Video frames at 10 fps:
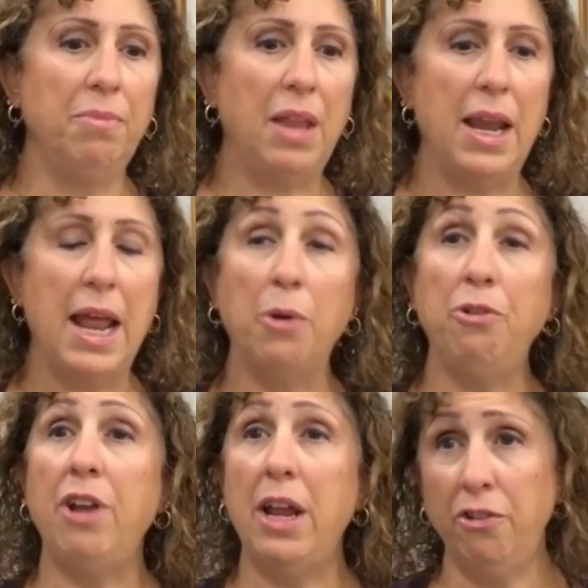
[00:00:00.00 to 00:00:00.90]
and how
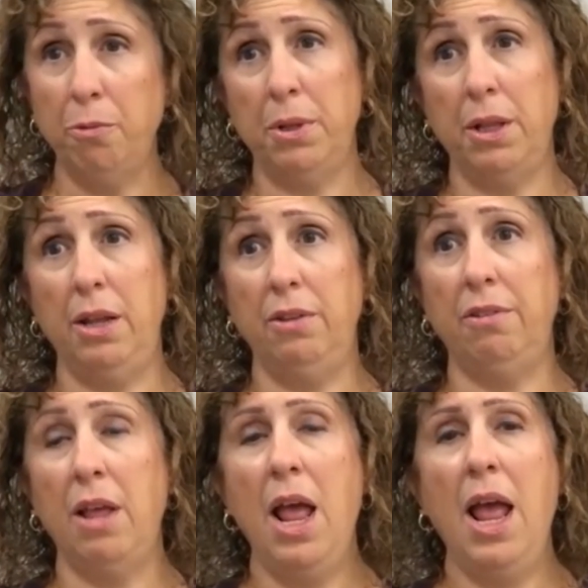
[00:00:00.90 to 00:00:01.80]
changeable it
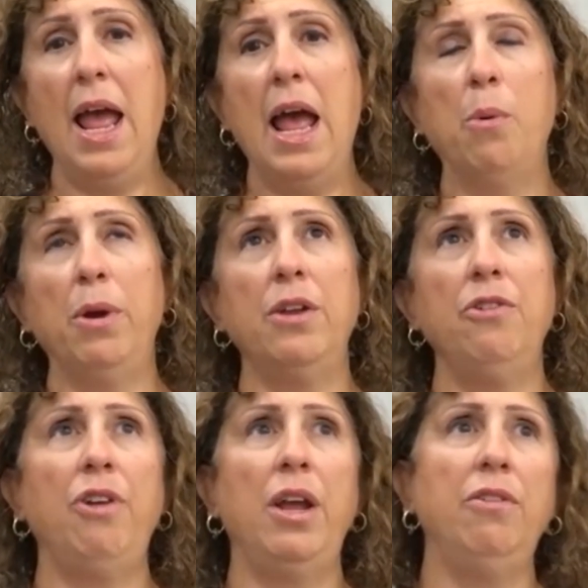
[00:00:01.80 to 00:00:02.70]
is, how it can
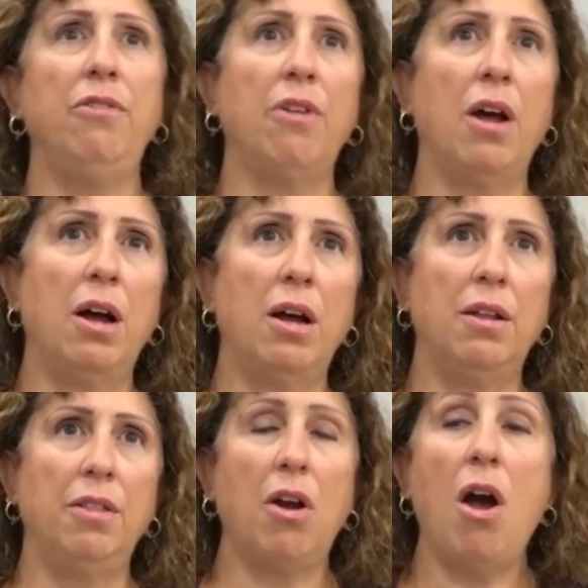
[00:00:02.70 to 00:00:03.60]
change
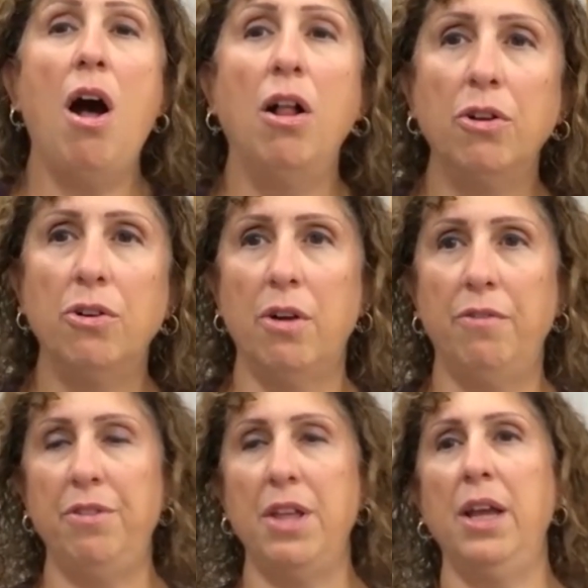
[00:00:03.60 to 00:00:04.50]
the color of
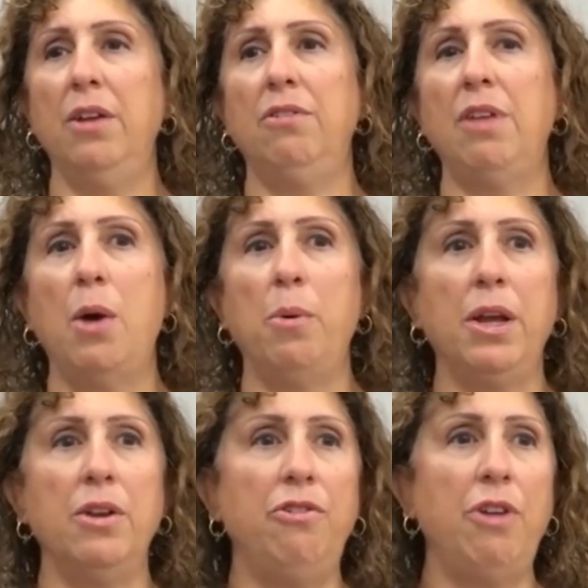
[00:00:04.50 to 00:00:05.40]
things, how it
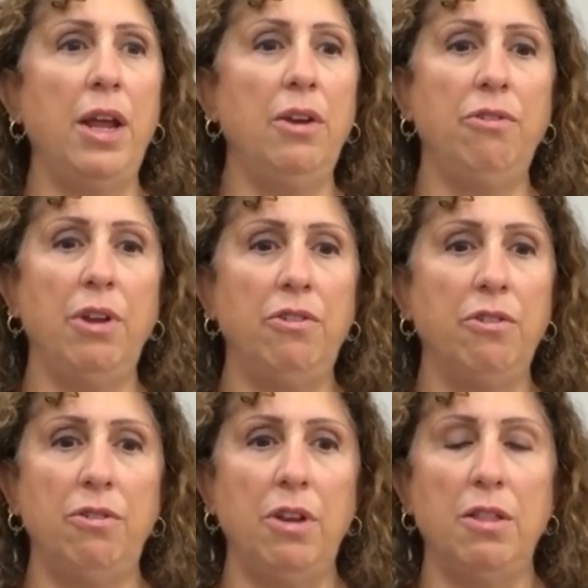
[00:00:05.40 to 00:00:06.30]
can change
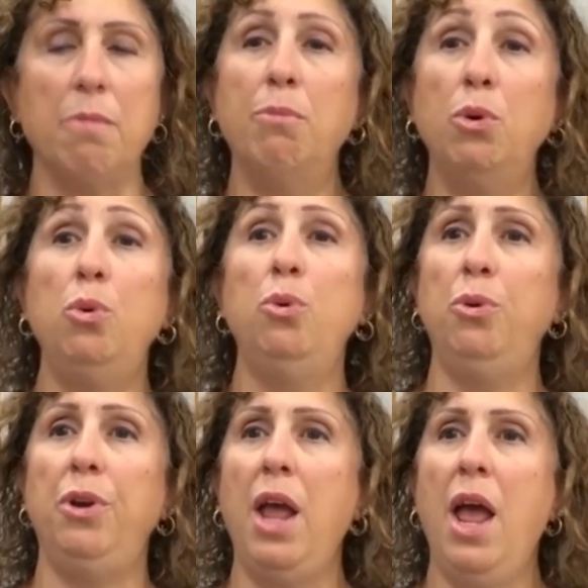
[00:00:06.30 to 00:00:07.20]
the mood.